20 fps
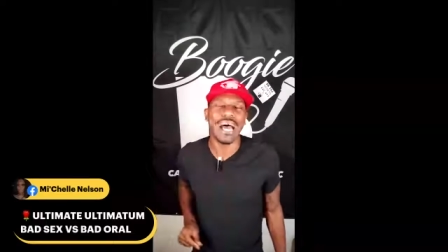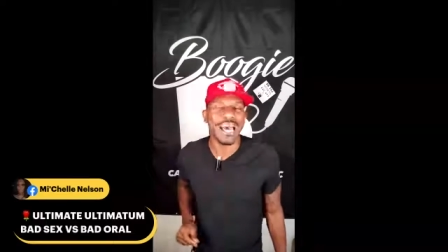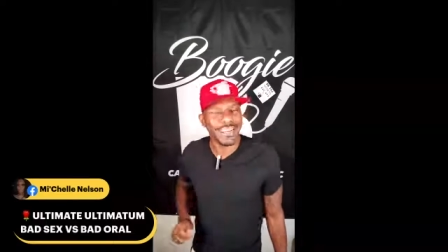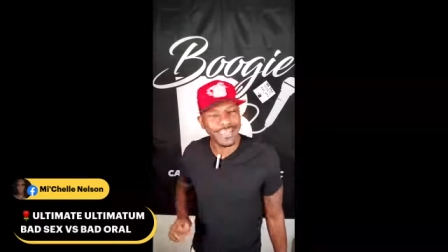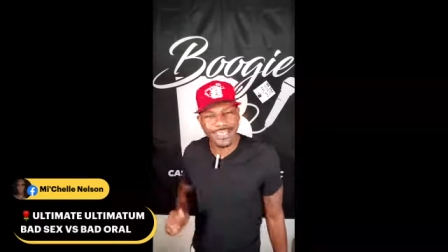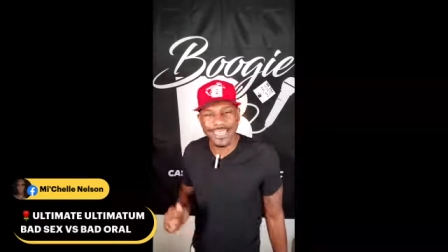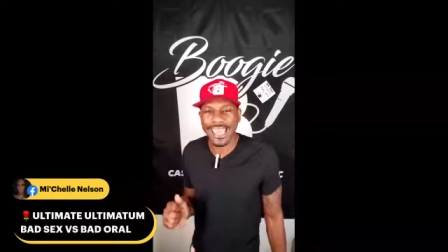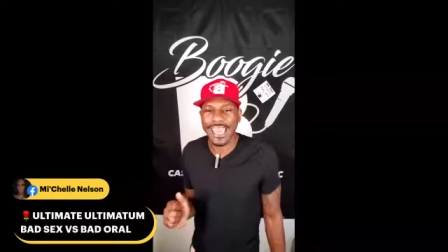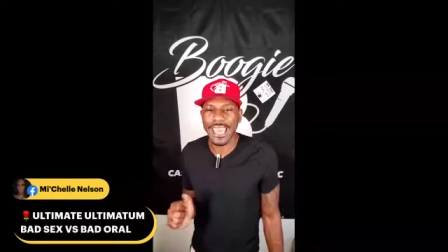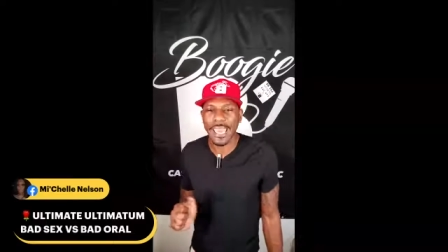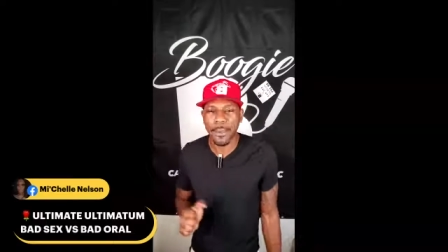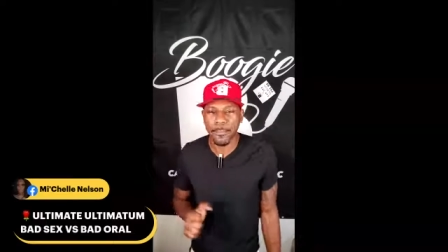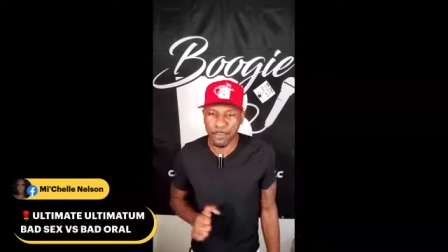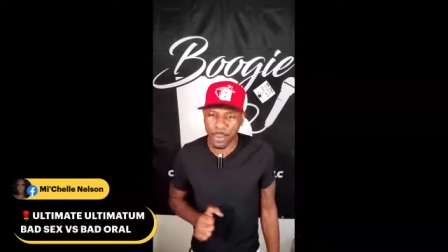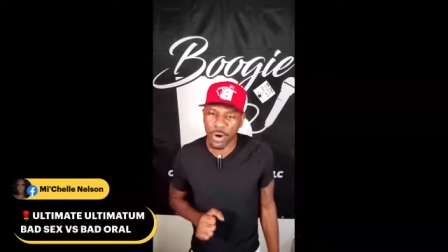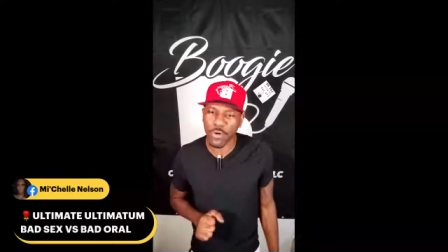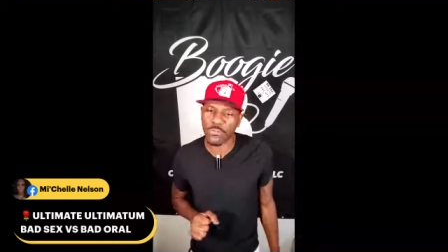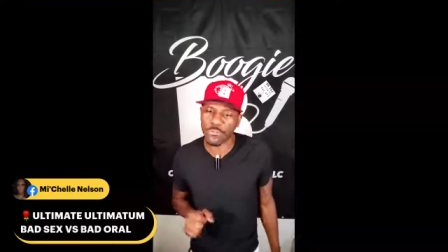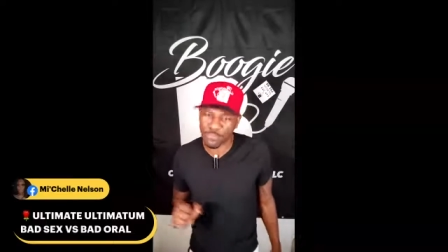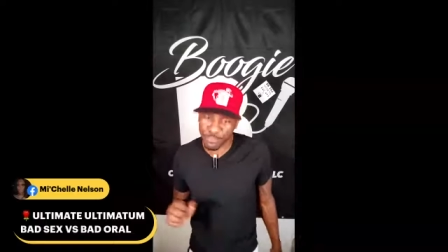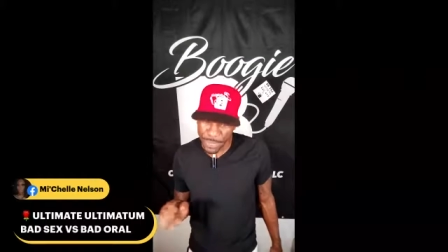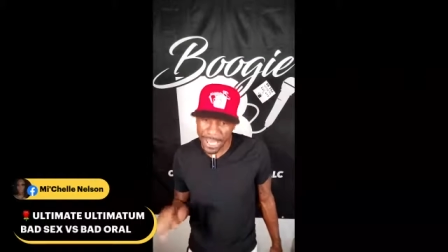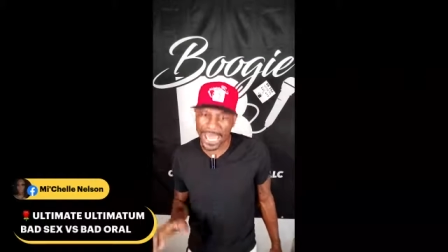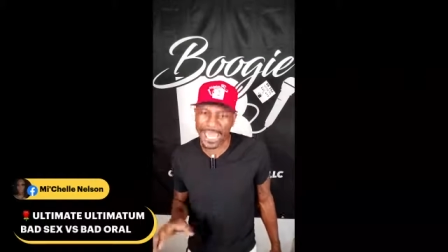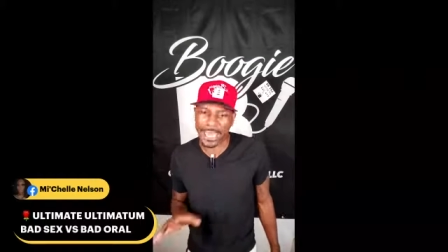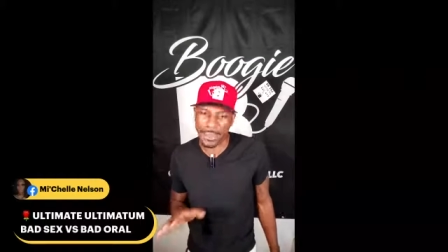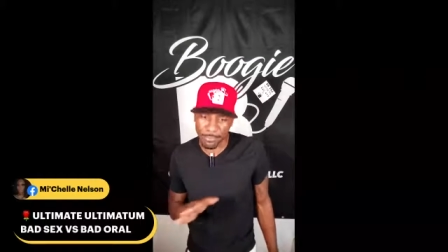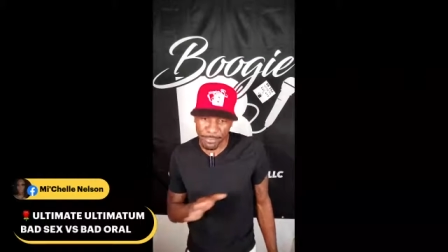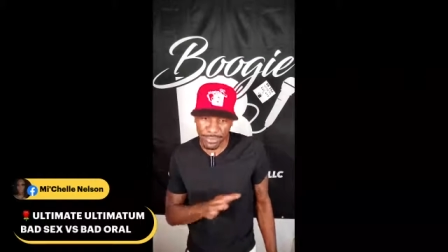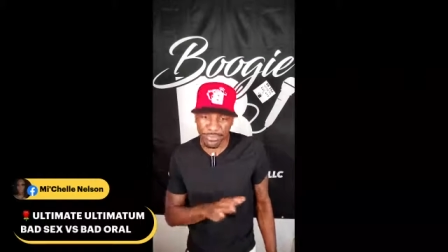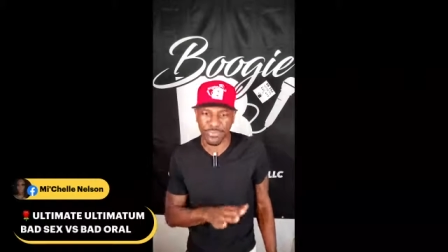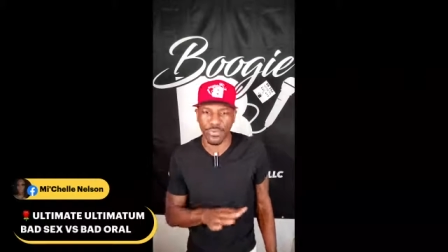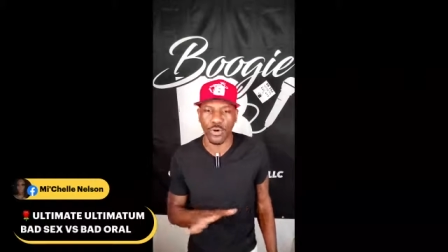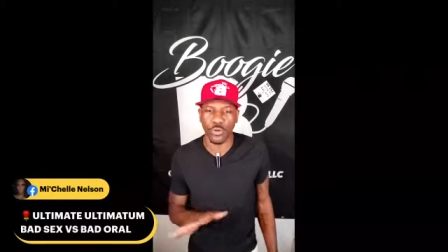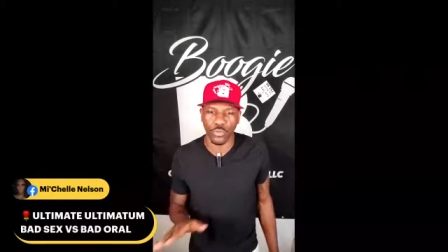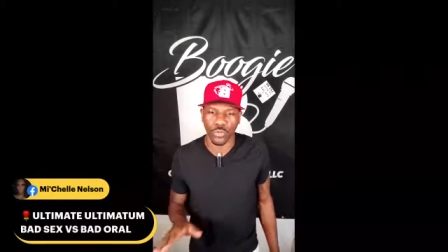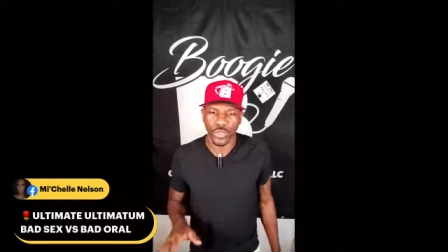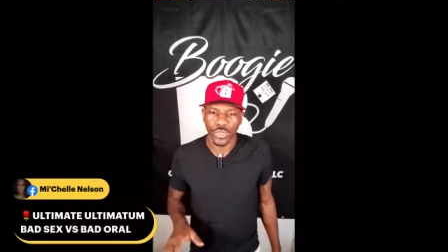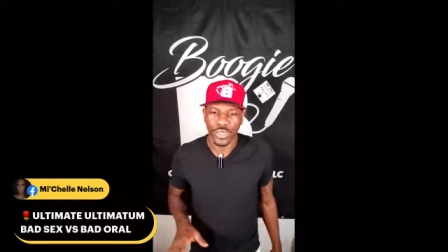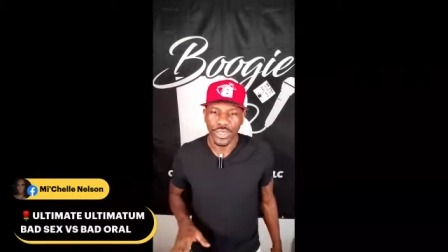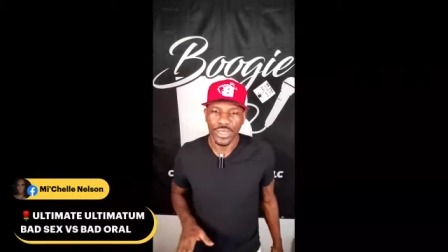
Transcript: I done had both bad before.